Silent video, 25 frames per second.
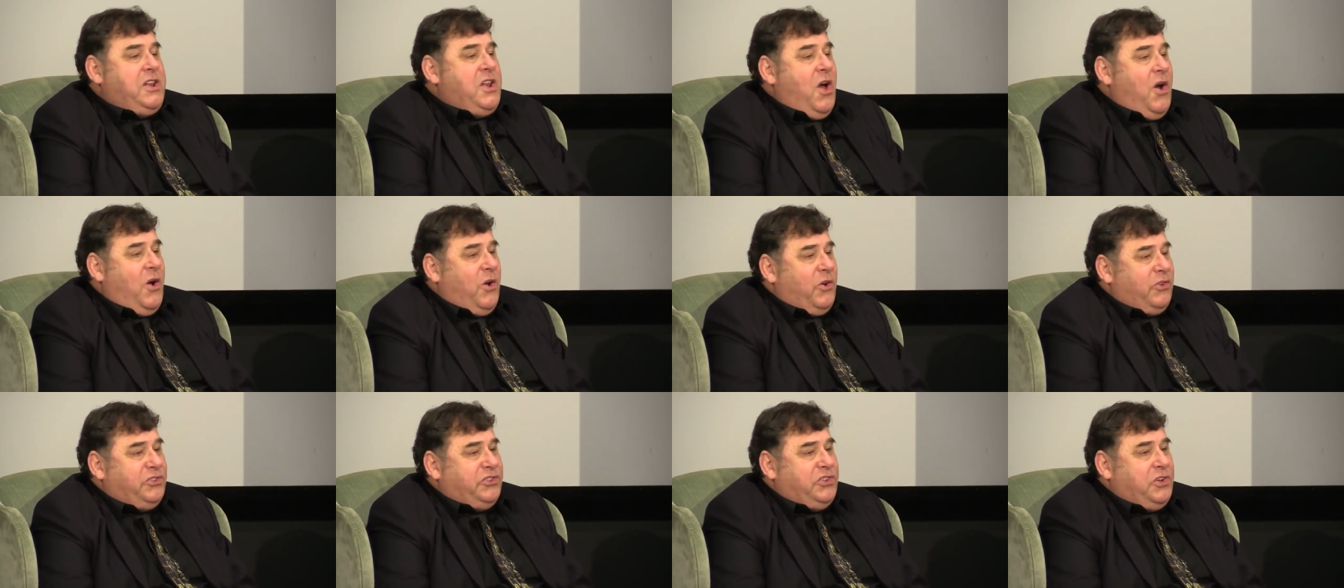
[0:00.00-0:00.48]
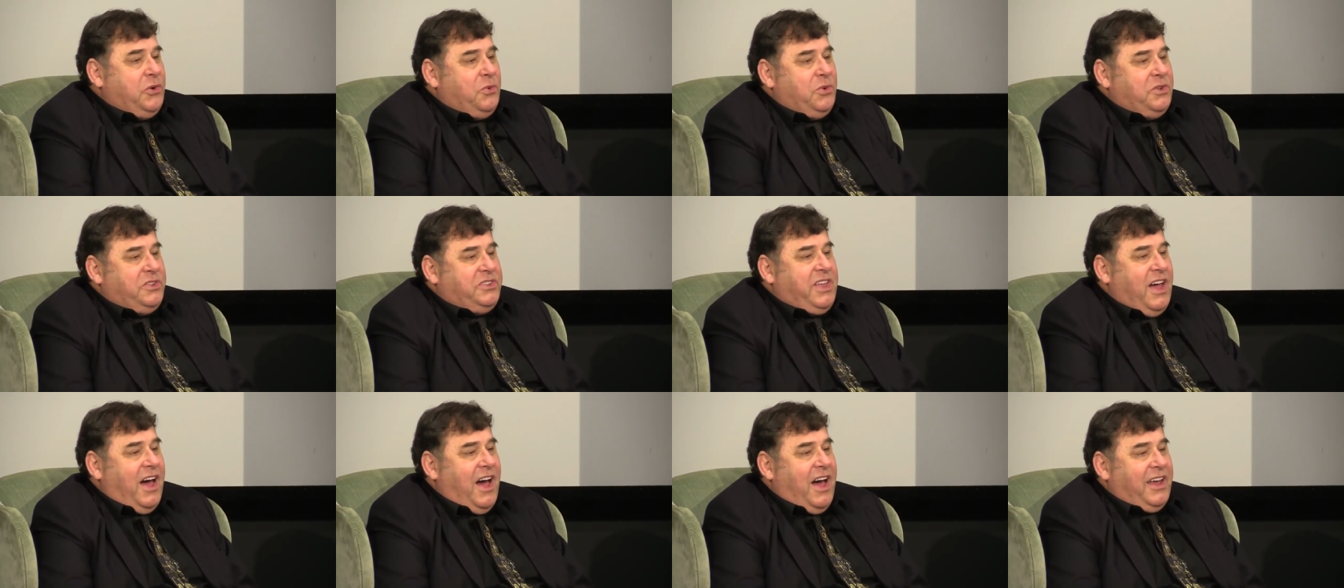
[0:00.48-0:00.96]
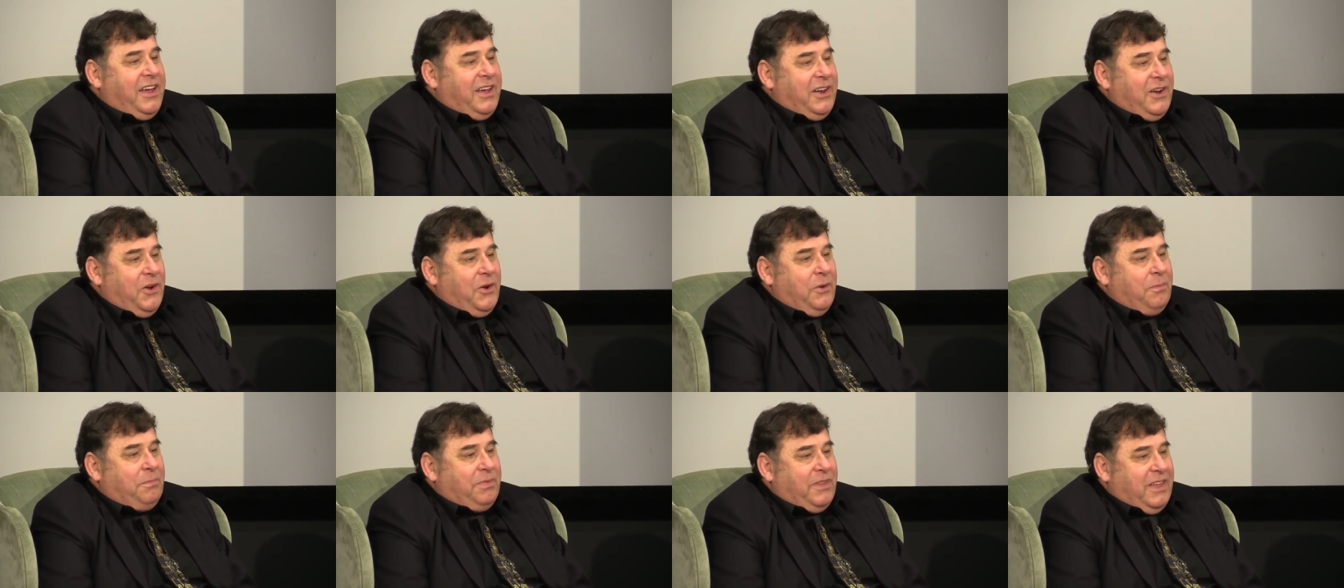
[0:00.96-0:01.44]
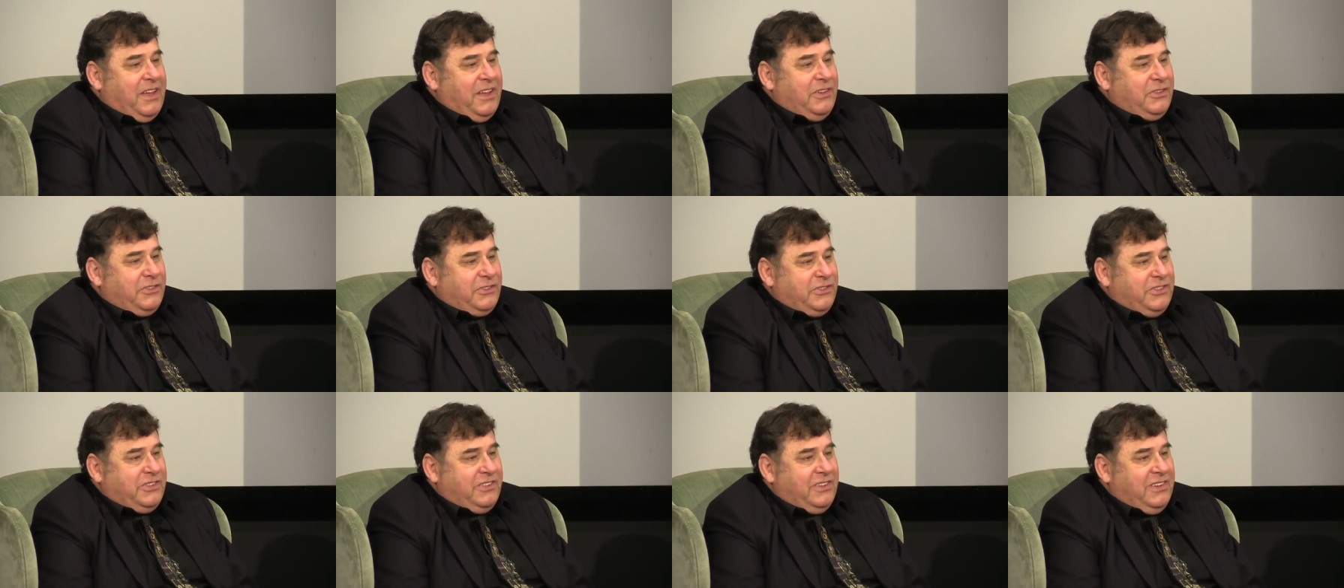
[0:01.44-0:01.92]
knows you would die in her
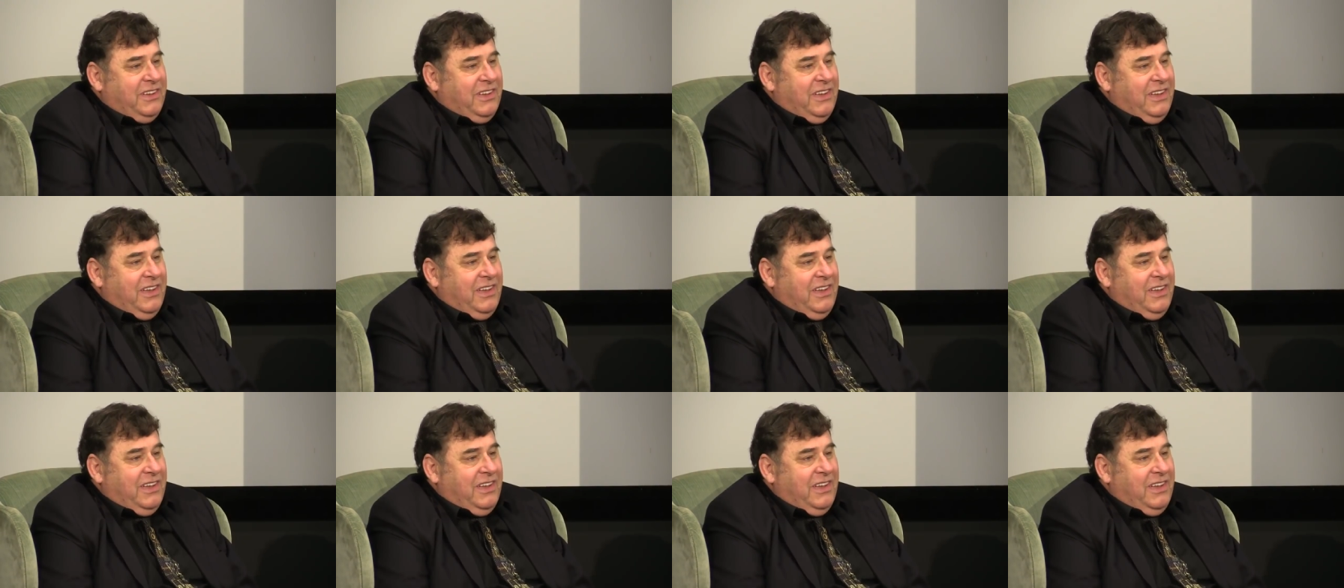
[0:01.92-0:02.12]
place,